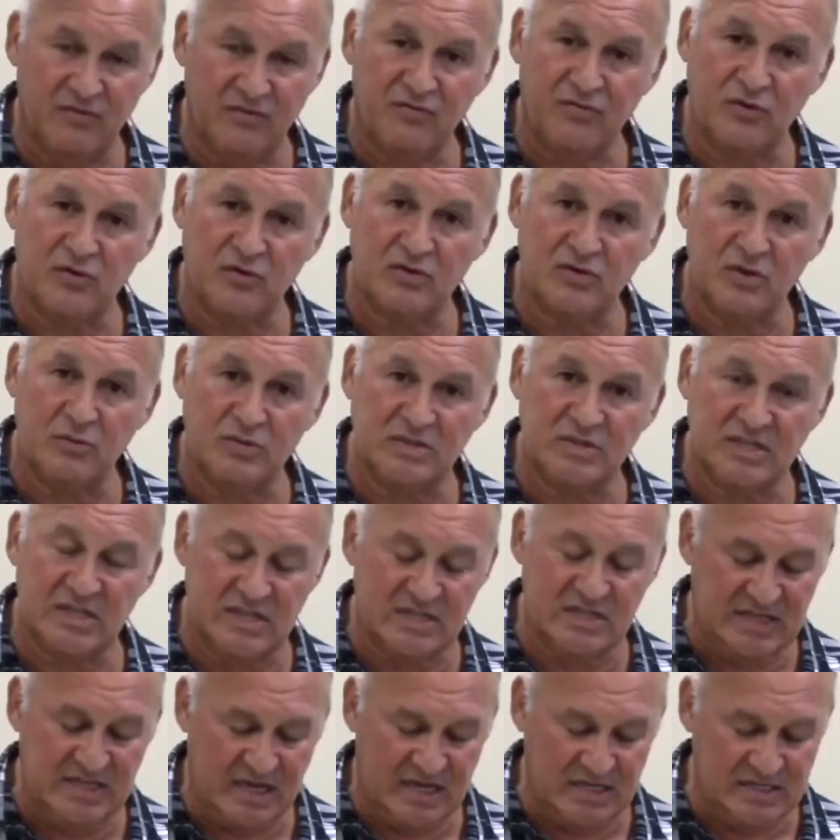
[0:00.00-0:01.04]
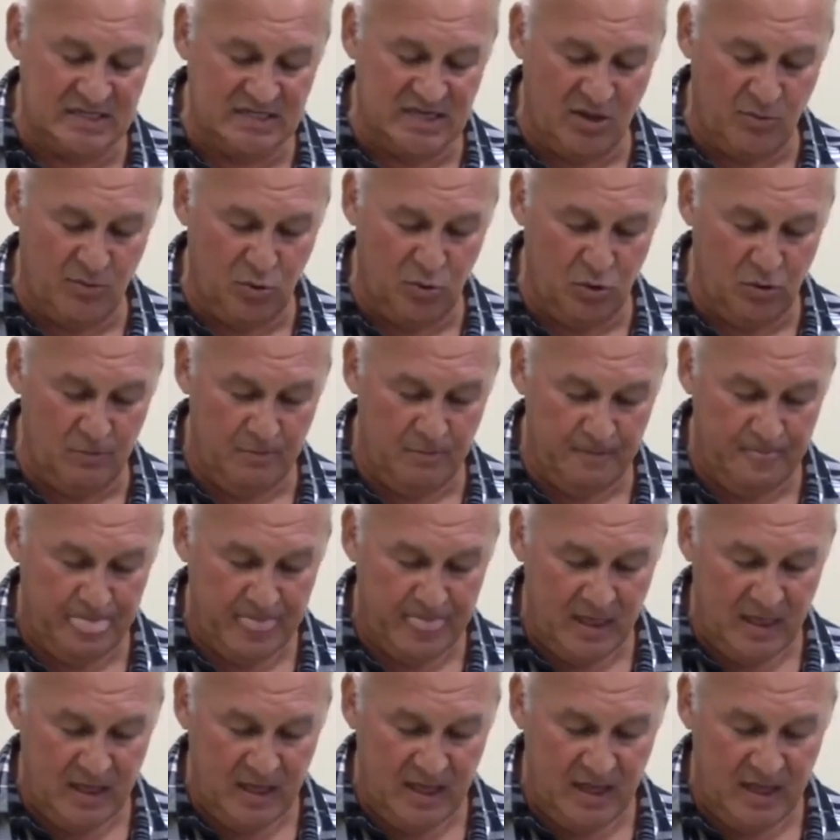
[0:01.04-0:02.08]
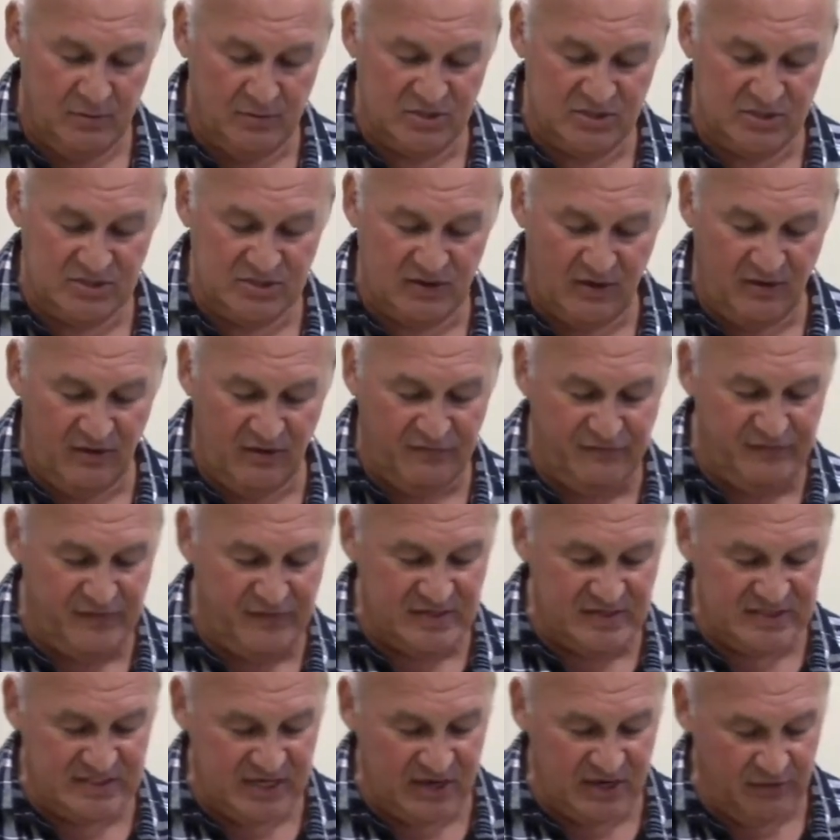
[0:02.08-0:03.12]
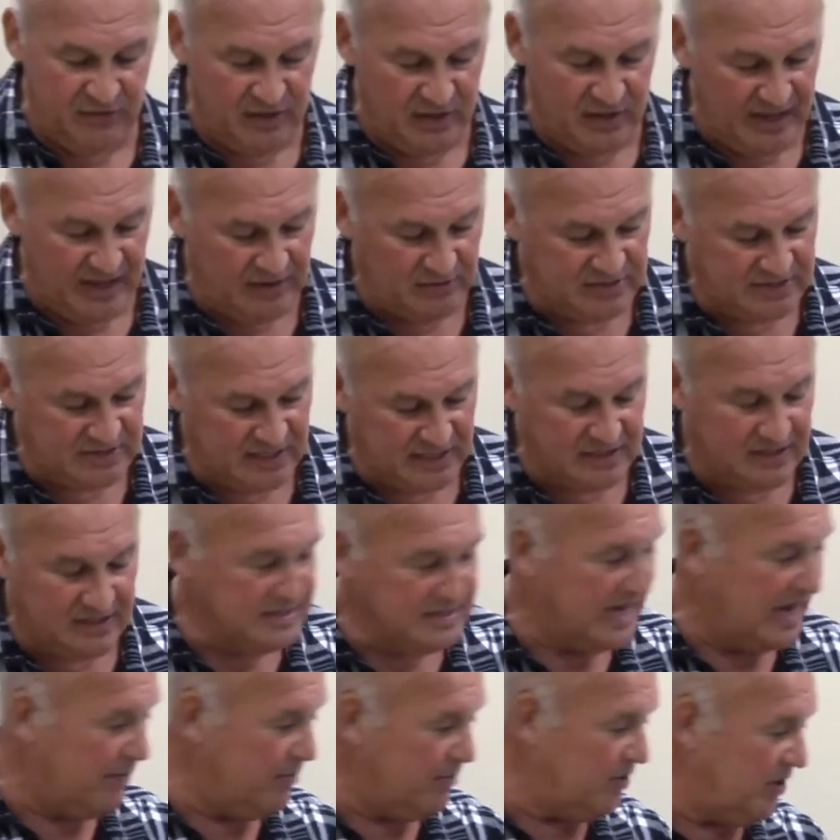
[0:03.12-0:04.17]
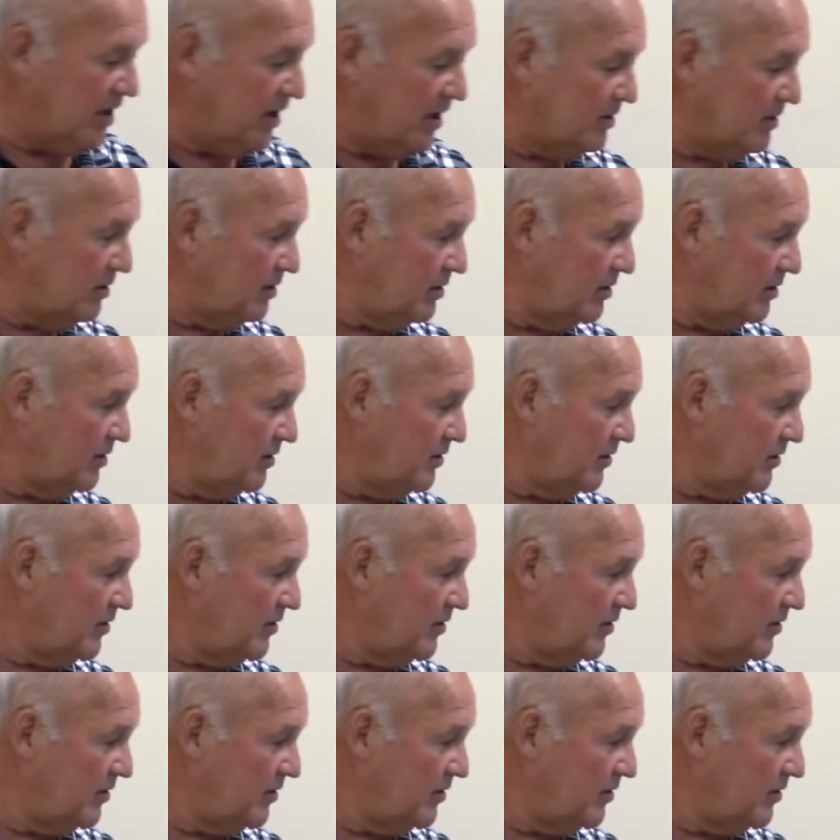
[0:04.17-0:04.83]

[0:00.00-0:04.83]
first, was in the second temple. It was a fenced area outside the tabernacle.